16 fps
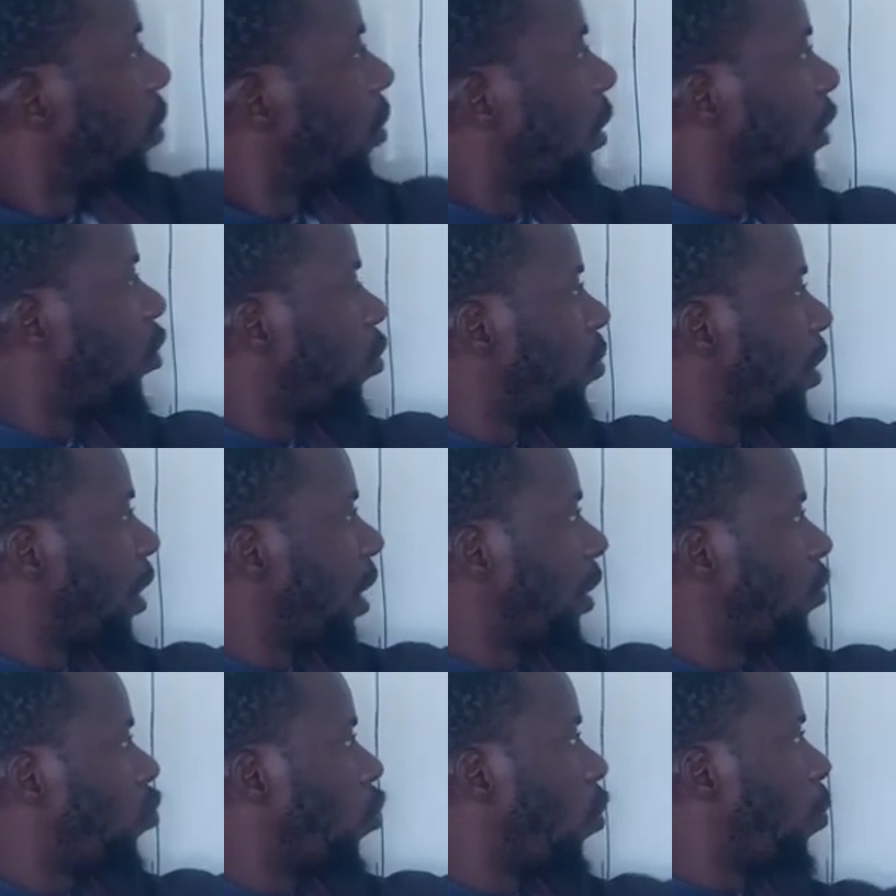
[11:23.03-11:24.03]
This will
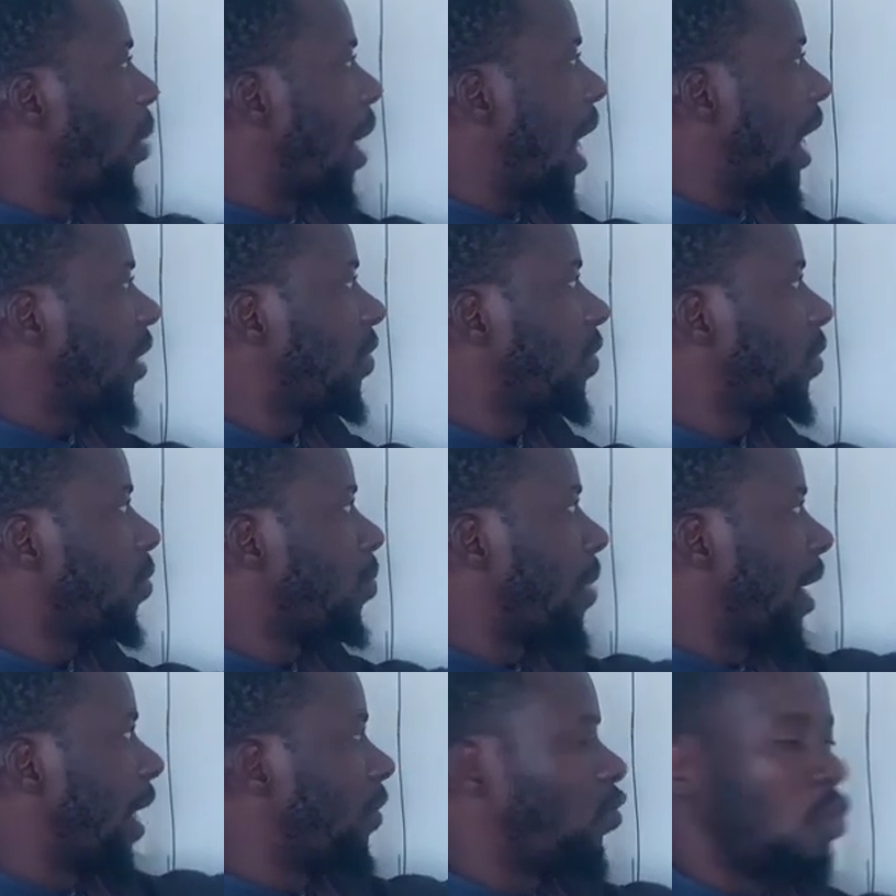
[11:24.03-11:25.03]
be 2 plus
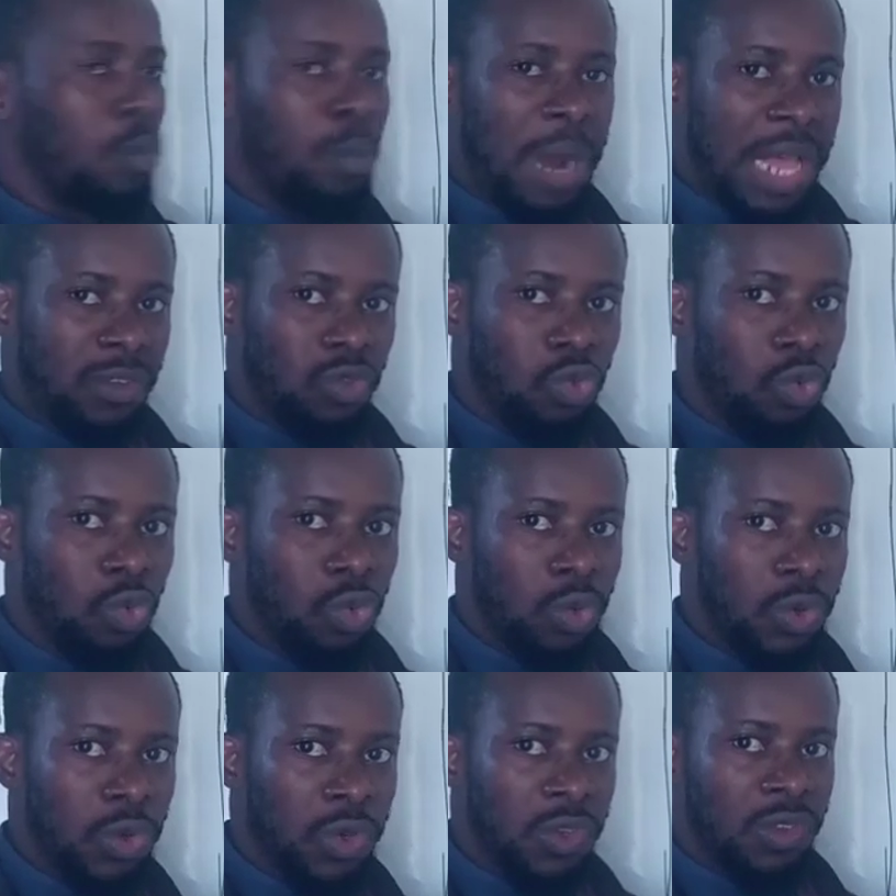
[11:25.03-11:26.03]
minus 2 plus 2,
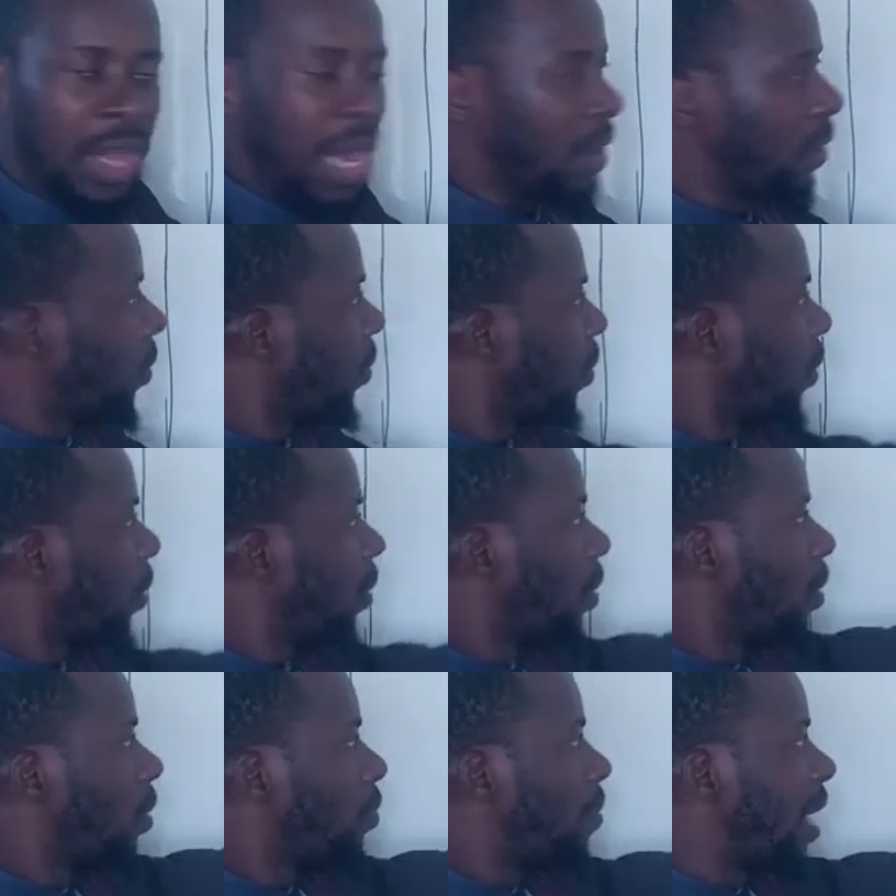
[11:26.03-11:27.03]
0.
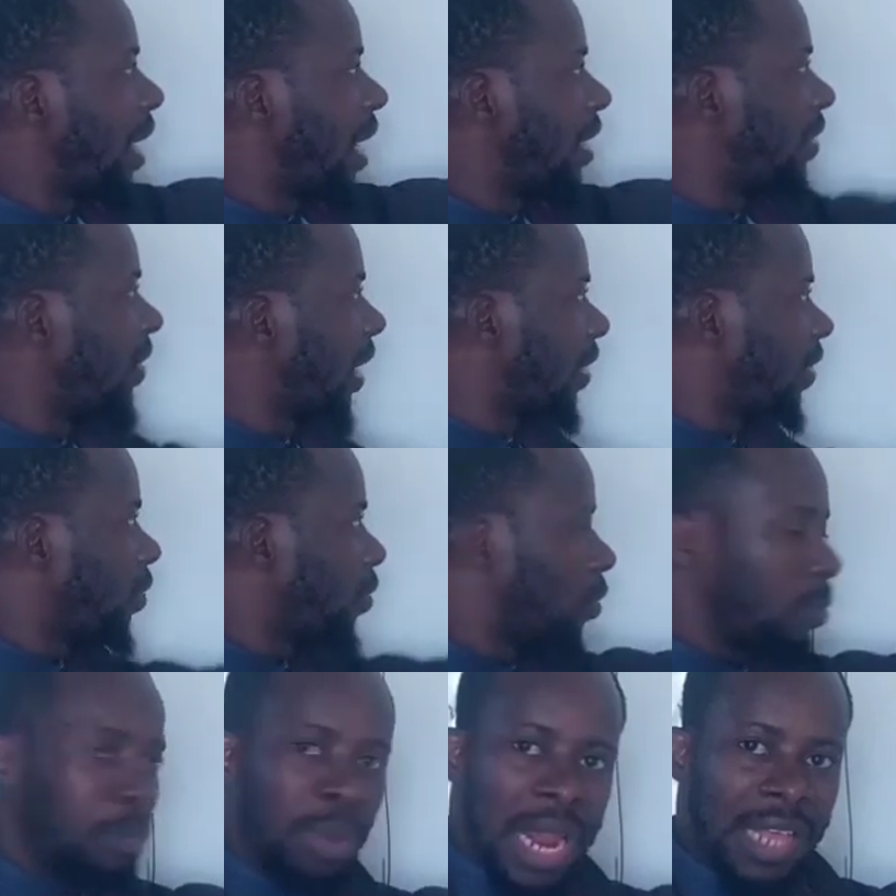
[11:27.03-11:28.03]
Minus
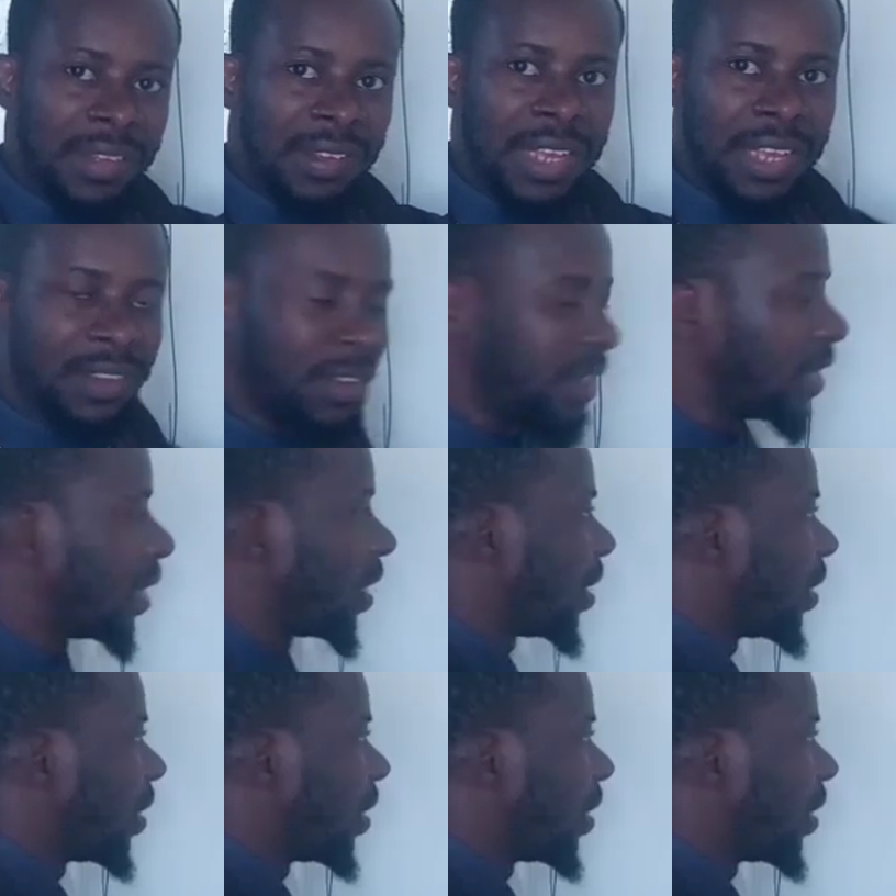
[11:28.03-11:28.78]
6 plus 6,